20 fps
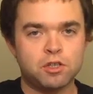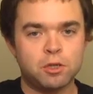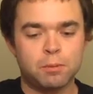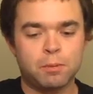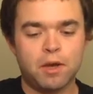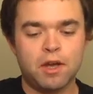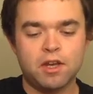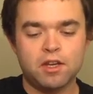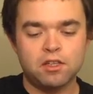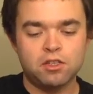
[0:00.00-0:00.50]
You're
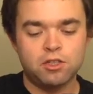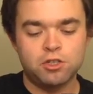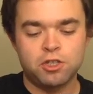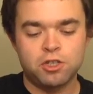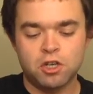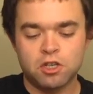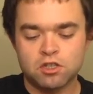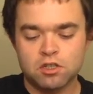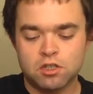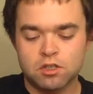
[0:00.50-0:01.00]
paying
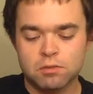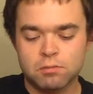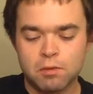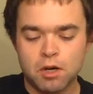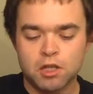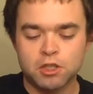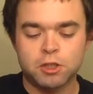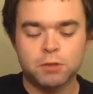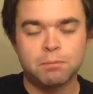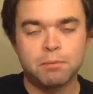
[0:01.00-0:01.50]
just as
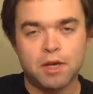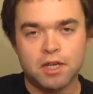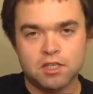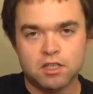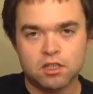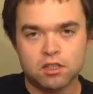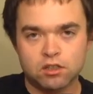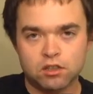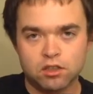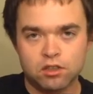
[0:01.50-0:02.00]
much,
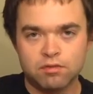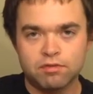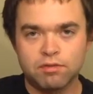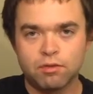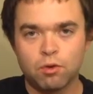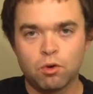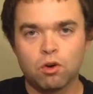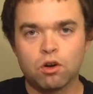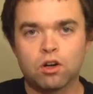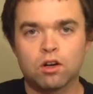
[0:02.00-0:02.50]
basically,
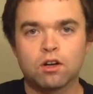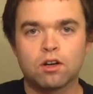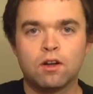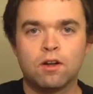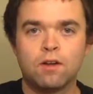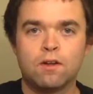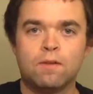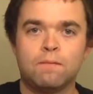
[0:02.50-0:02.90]
for